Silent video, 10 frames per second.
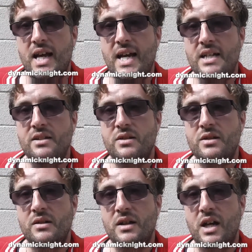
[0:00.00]

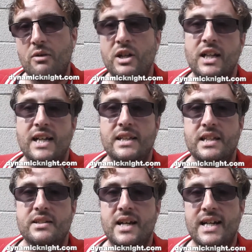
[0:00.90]
And I really like
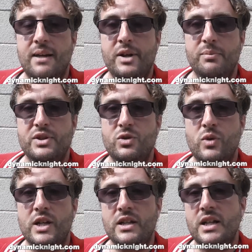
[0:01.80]
the dynamic
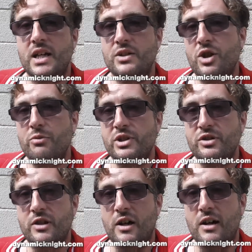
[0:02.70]
between Tony
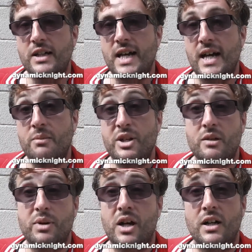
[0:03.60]
Stark and
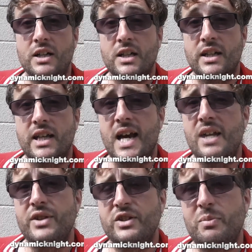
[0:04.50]
Peter Parker. They
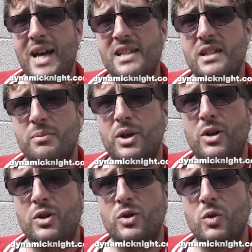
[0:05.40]
kind of expanded
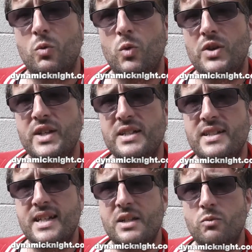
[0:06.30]
upon what they
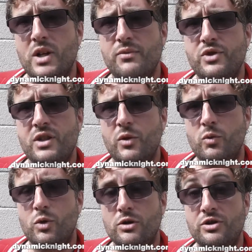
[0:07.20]
did with Civil
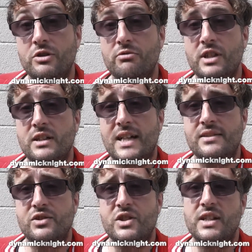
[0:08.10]
War, so really glad
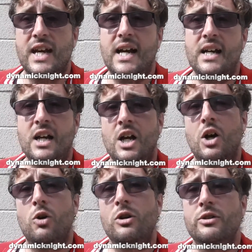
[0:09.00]
to see that.
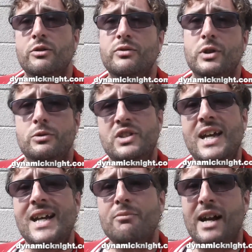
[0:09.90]
All in all, folks,
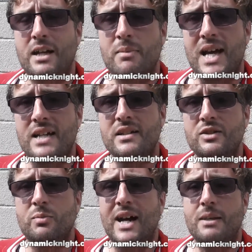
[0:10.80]
can I recommend
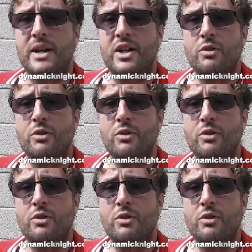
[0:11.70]
Spider-Man